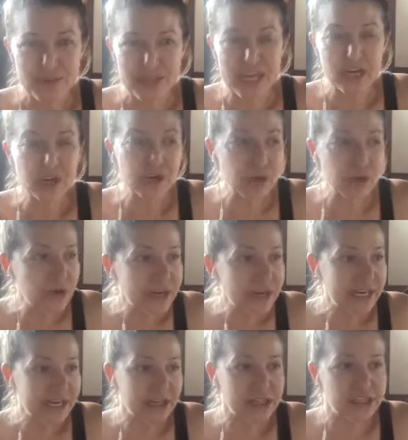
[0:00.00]

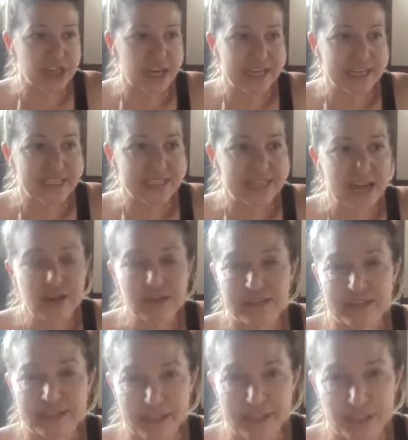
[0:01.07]
ignoring it or shutting it down
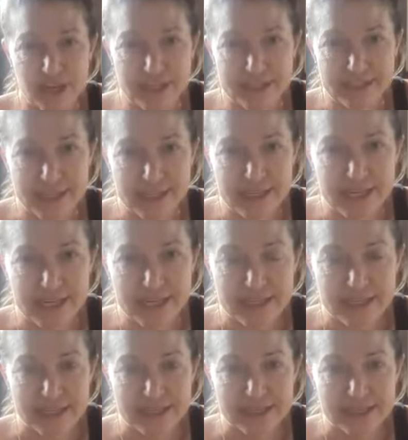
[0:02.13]
doesn't address the need.
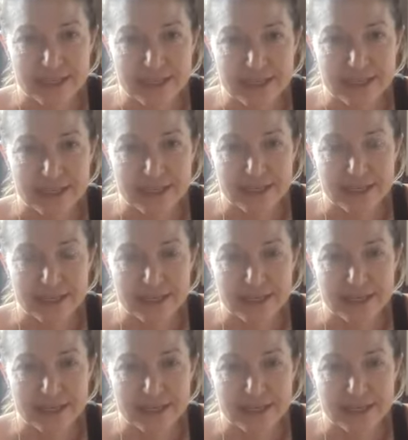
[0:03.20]
It's so